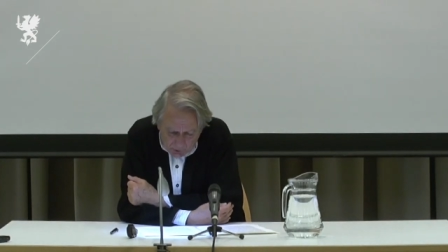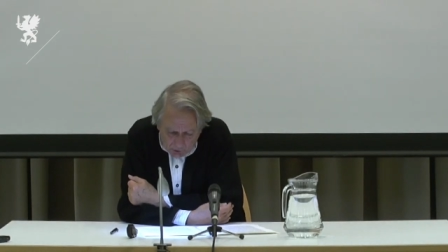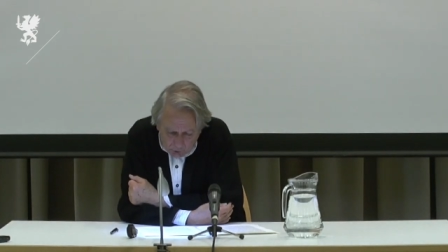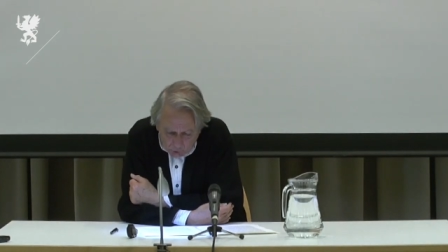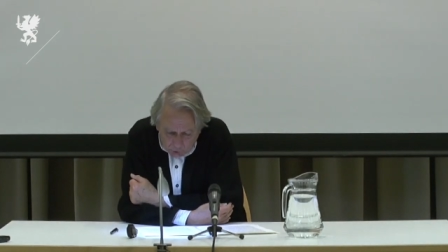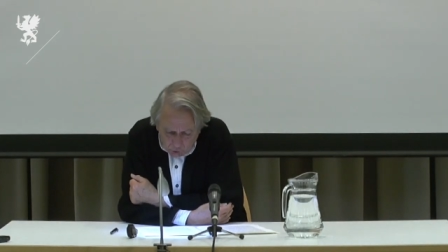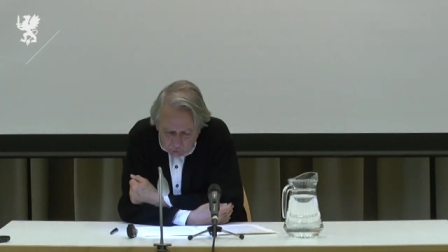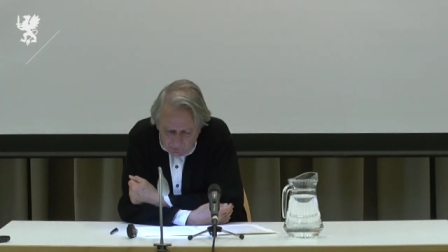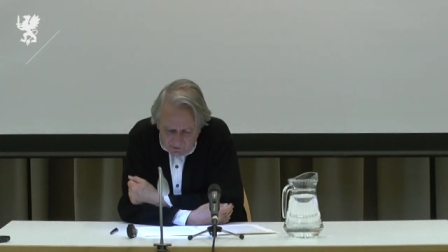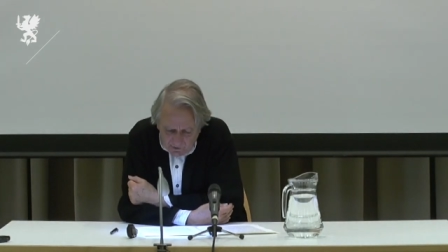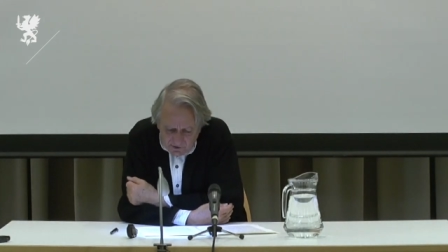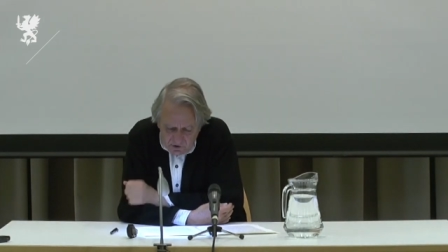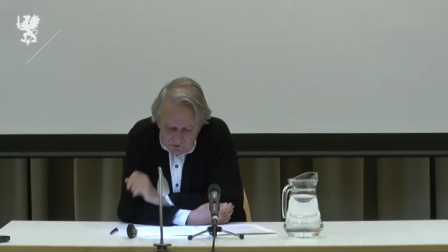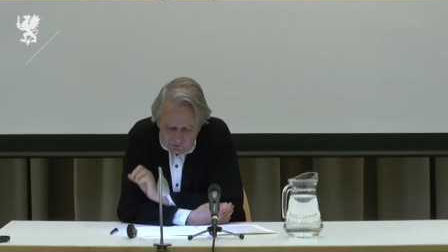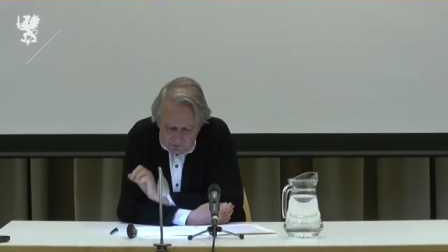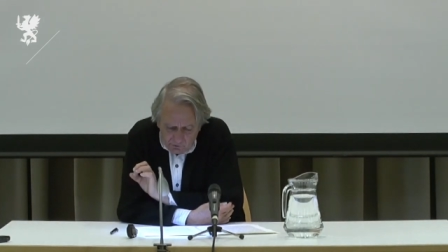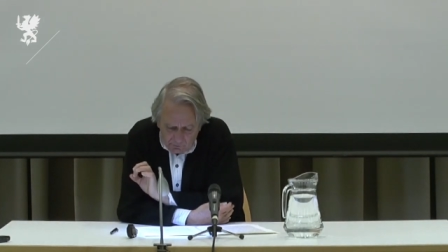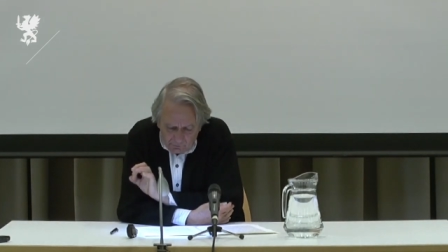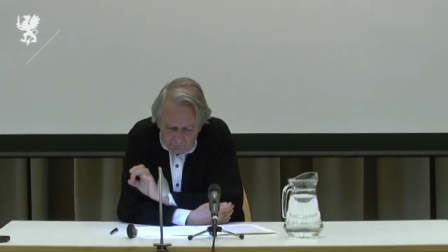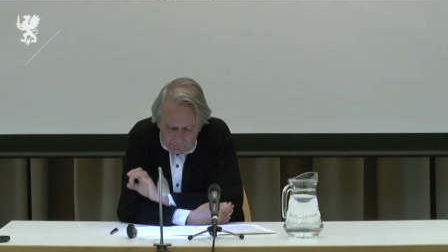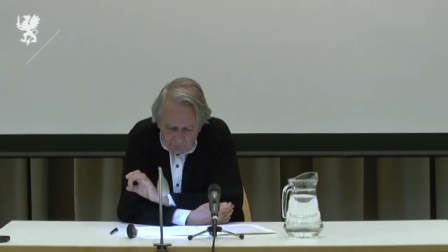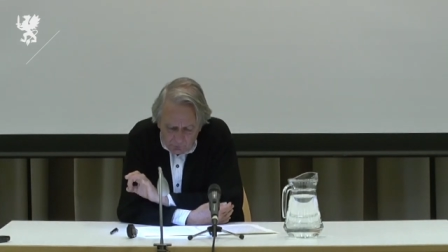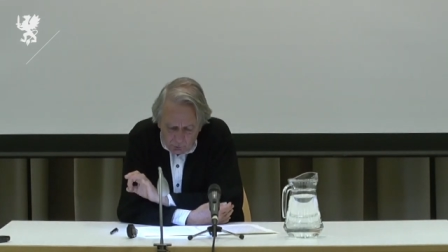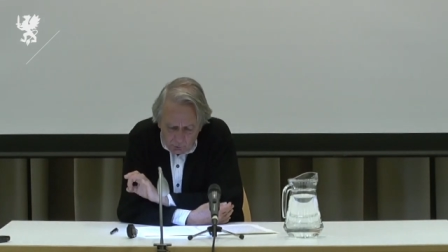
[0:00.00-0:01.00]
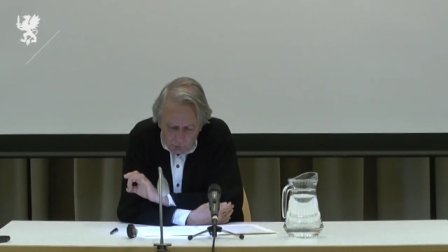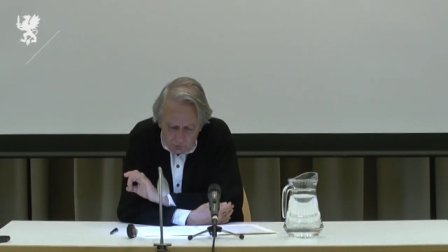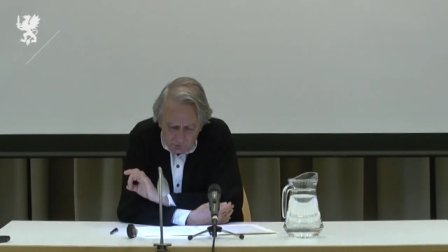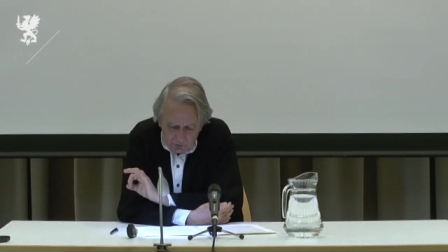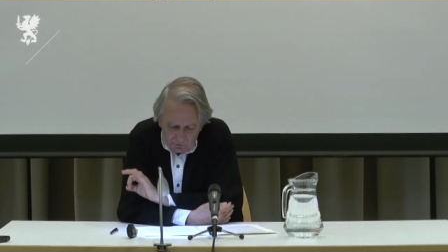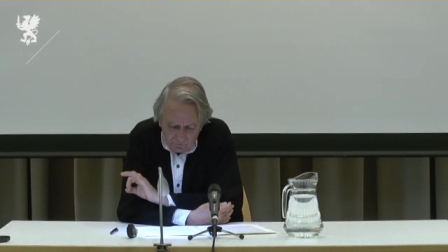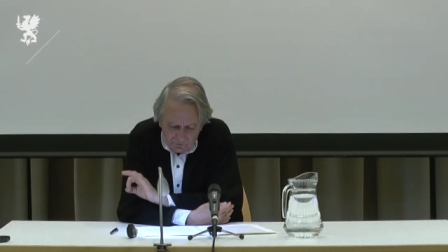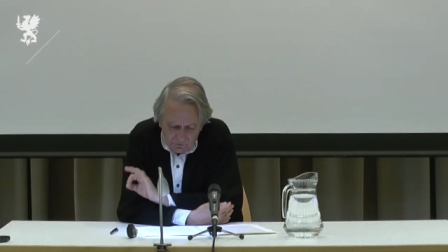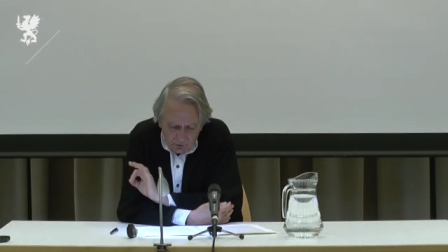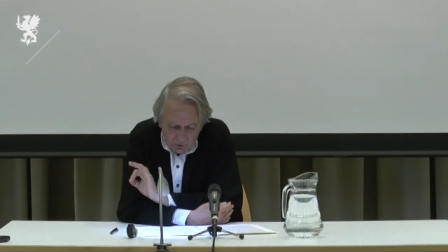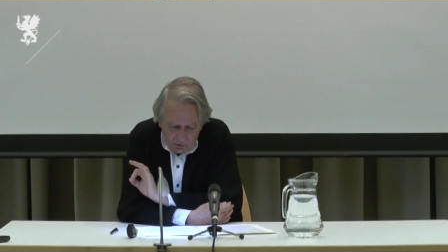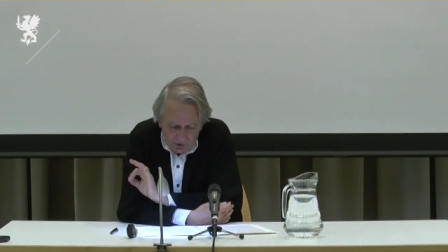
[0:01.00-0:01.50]
on which the thought
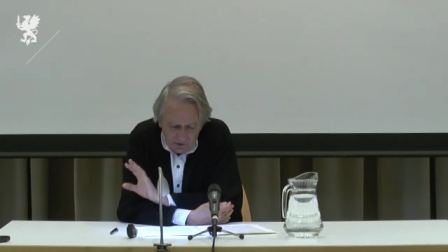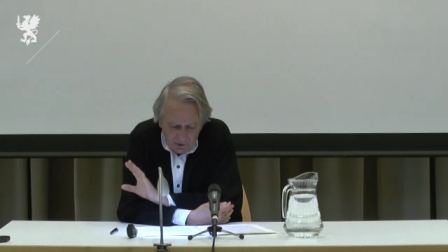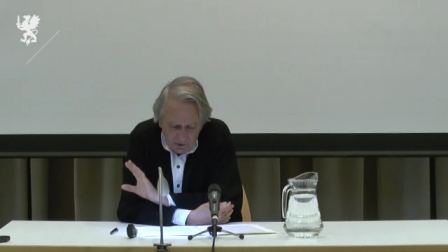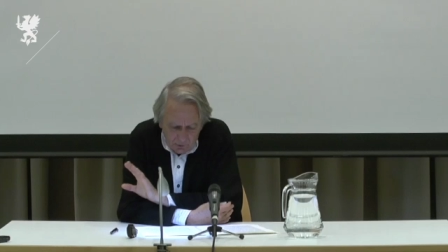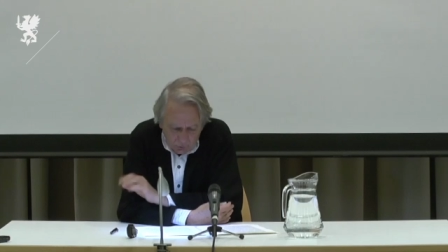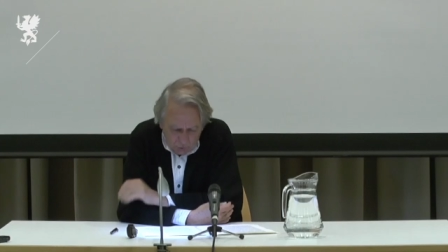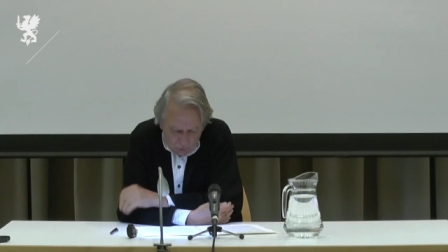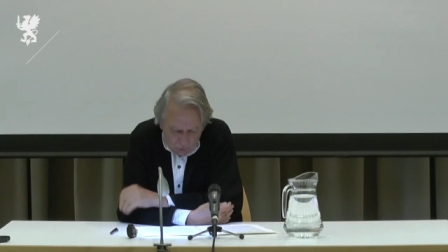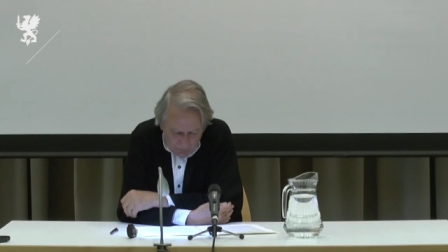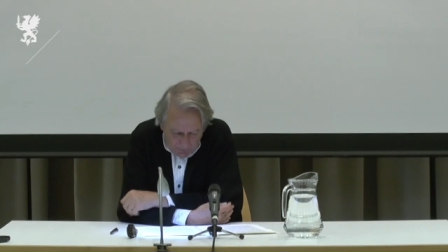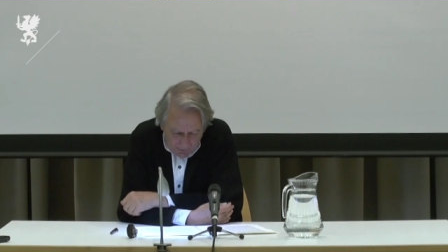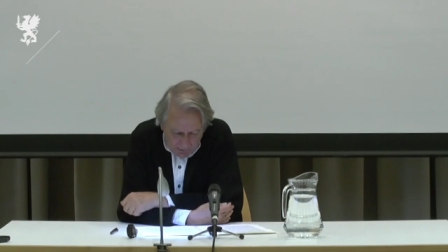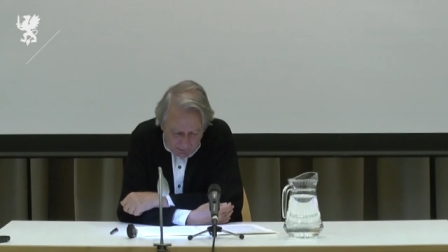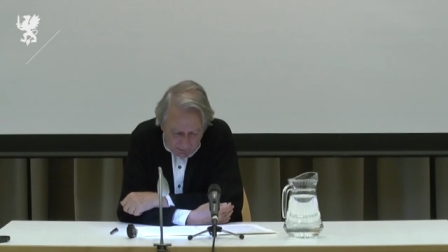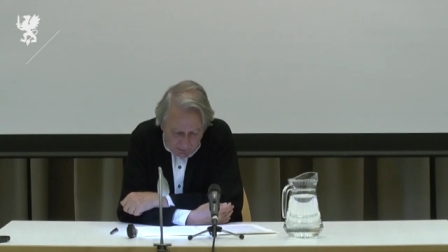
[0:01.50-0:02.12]
of the hero